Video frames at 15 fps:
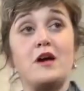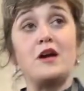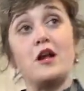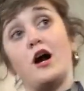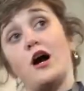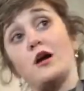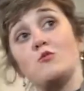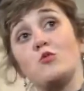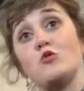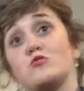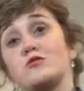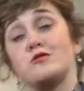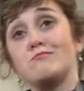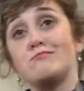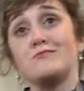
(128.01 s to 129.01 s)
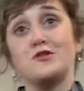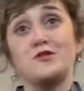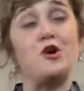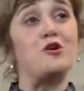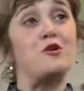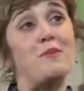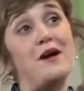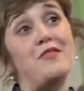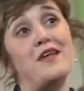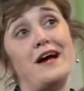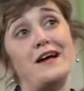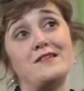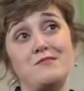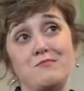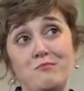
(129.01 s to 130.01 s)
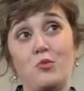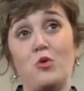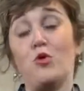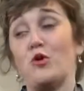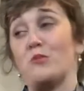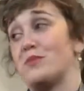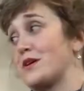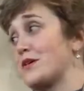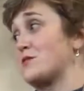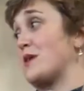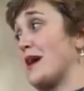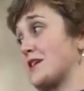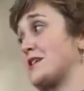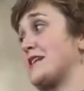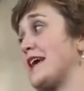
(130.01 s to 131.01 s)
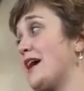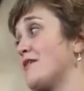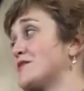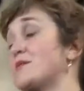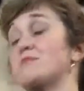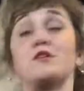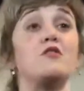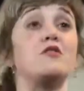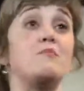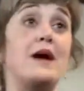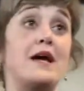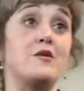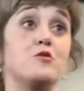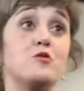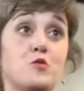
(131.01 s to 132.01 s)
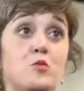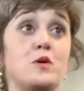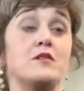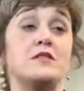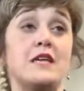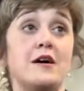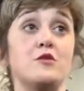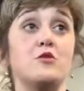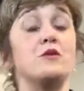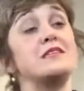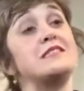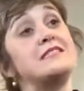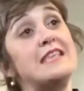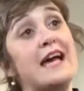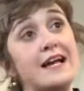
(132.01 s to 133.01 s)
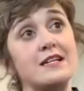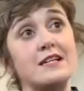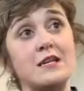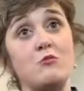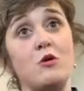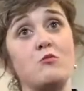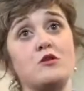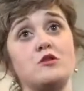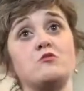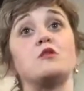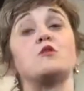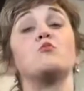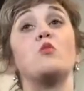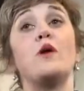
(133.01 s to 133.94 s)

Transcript: and I won't talk about that more because we actually have somebody on the panel who will tell you exactly what we're doing,